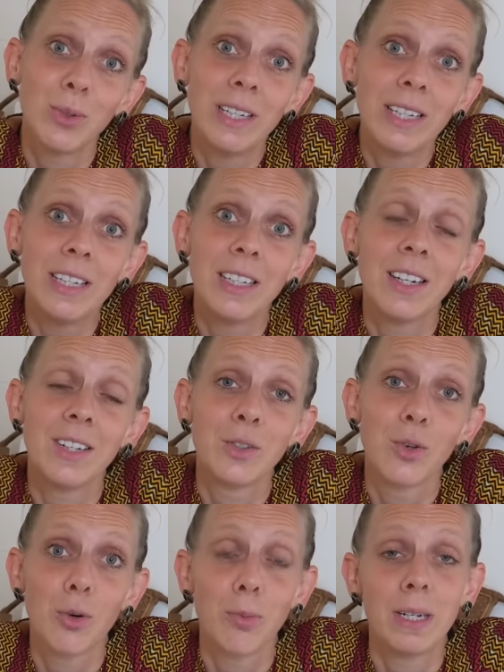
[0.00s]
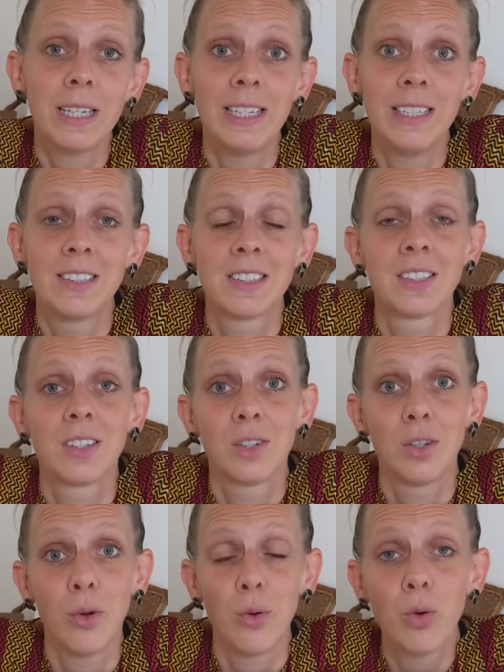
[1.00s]
we normally eat
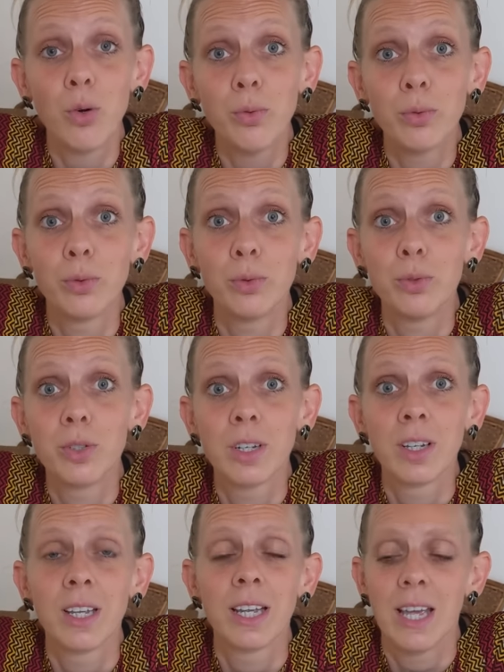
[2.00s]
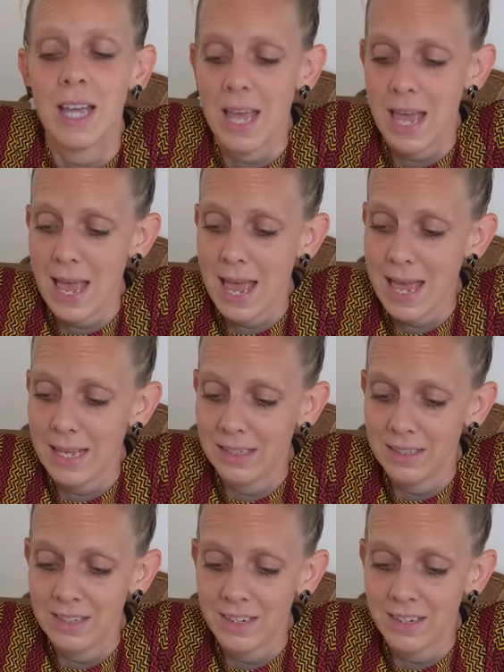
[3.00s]
local food, and